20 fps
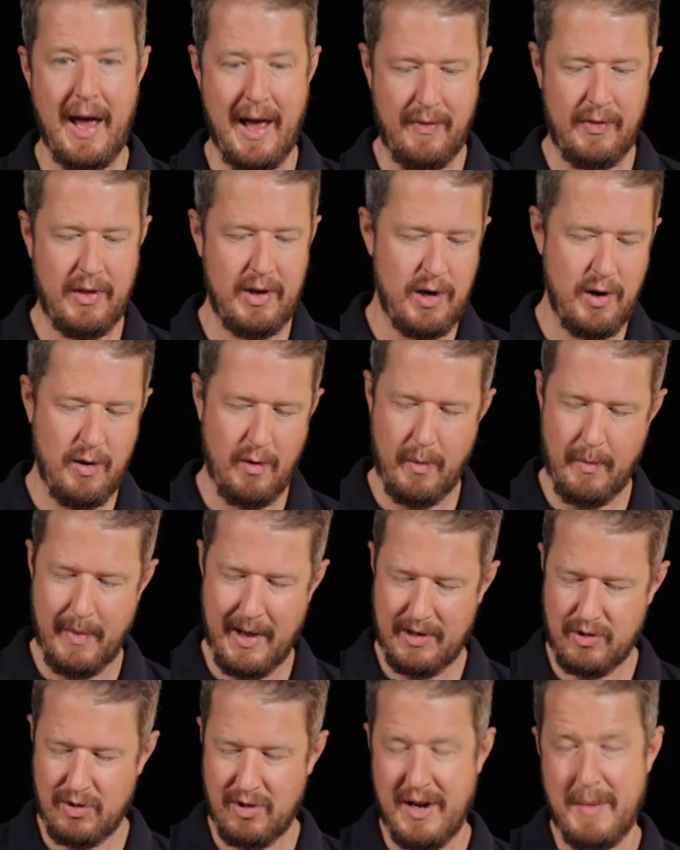had the Neuron
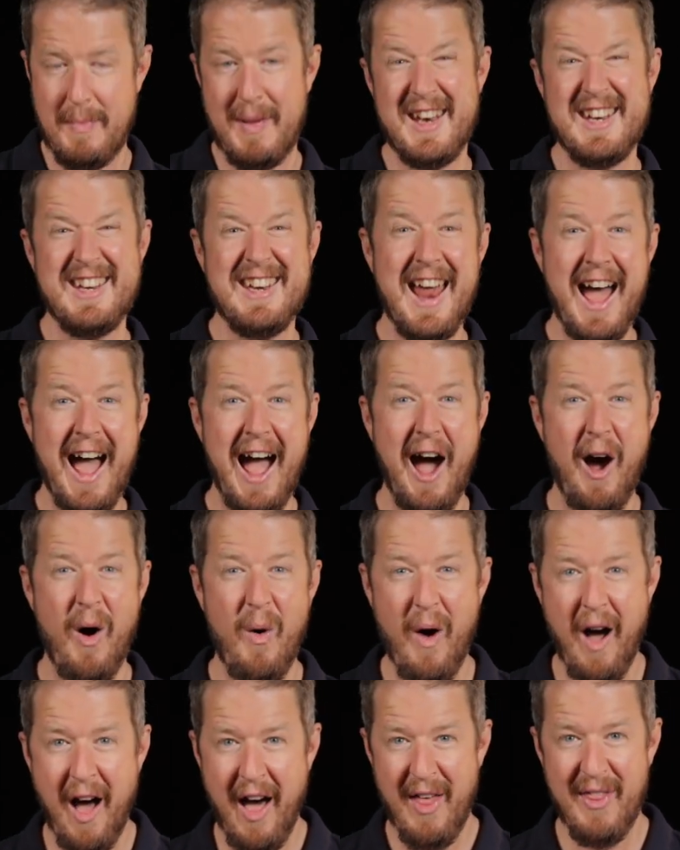battery, but
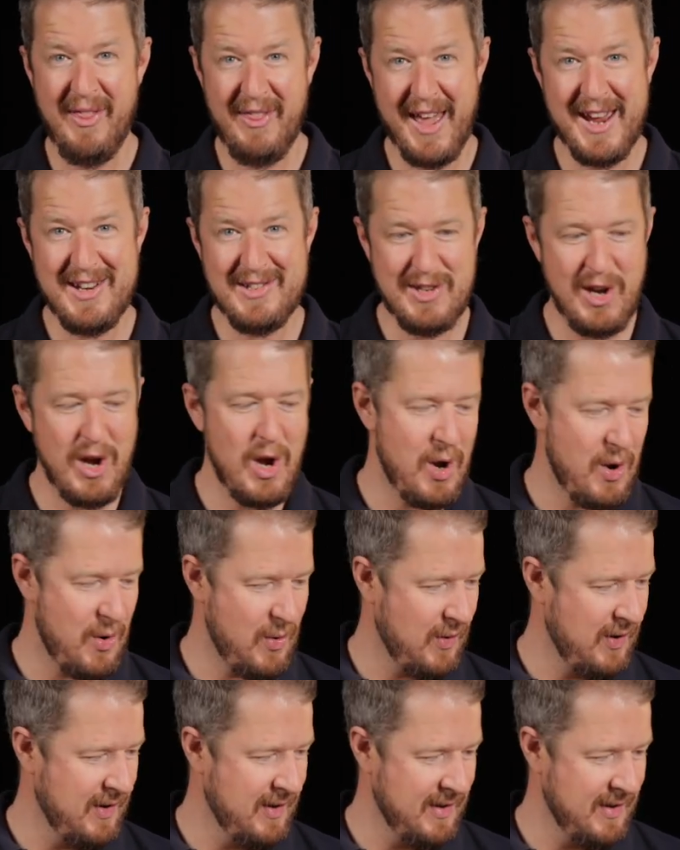now they do.